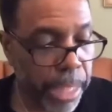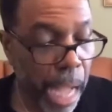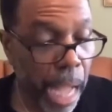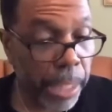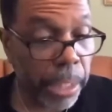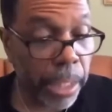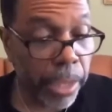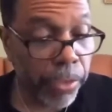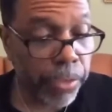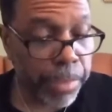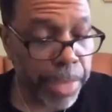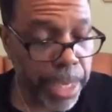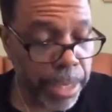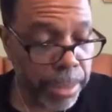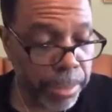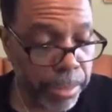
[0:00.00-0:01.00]
God loves
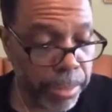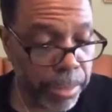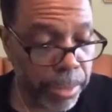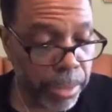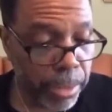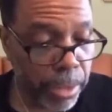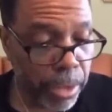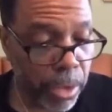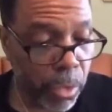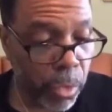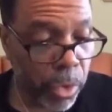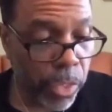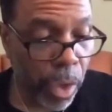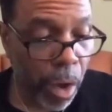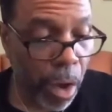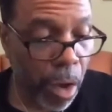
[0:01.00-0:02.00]
me
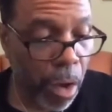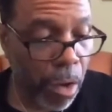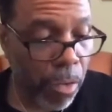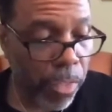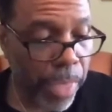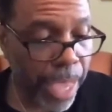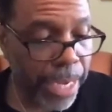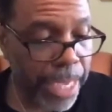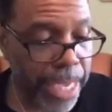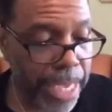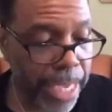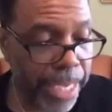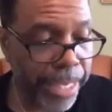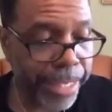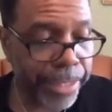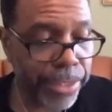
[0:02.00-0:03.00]
with all that he
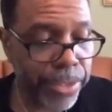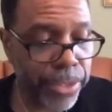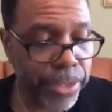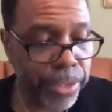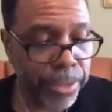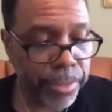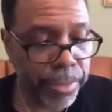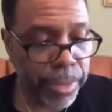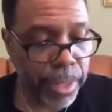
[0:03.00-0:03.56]
is